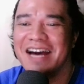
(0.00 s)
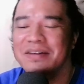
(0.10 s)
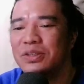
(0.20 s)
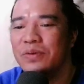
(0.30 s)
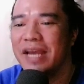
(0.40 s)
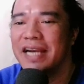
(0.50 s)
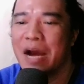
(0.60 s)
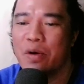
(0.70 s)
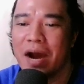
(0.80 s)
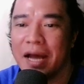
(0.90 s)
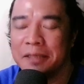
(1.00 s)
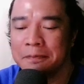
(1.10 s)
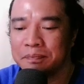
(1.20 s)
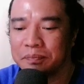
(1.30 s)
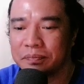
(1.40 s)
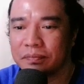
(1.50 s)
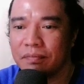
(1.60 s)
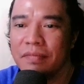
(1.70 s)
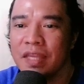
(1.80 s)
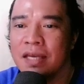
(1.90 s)
So we are now at
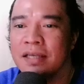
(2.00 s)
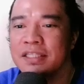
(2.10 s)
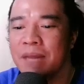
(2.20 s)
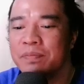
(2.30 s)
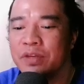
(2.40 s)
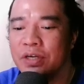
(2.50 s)
chapter